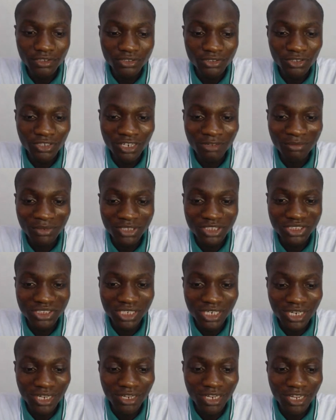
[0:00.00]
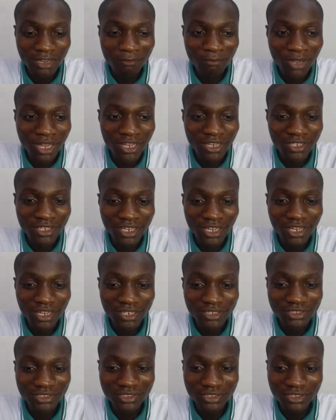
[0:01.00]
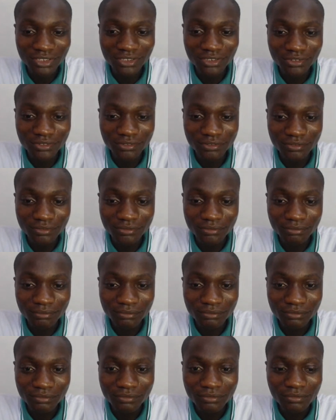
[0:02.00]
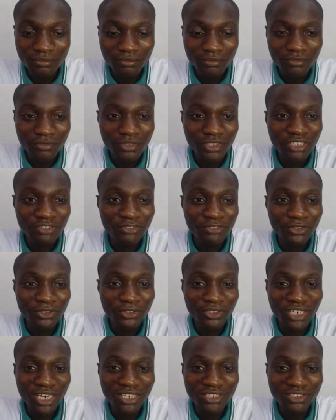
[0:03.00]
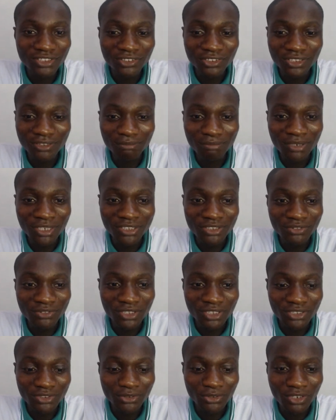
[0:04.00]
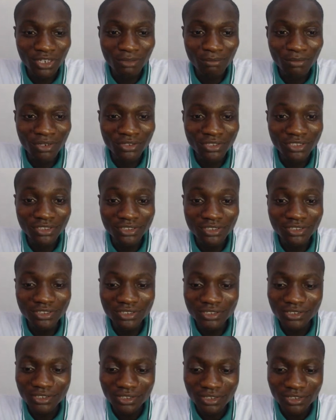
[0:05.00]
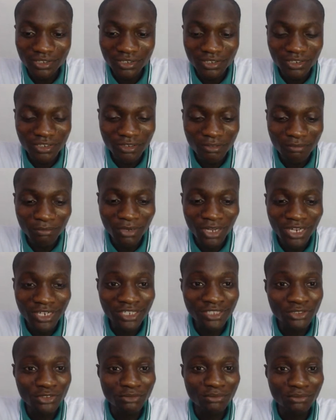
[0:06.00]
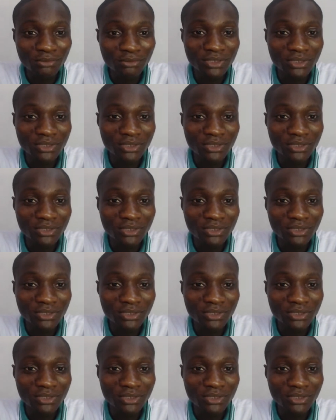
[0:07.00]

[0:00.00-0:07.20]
So let me share my entire screen, even though that's not the best way to go about it. But I need to be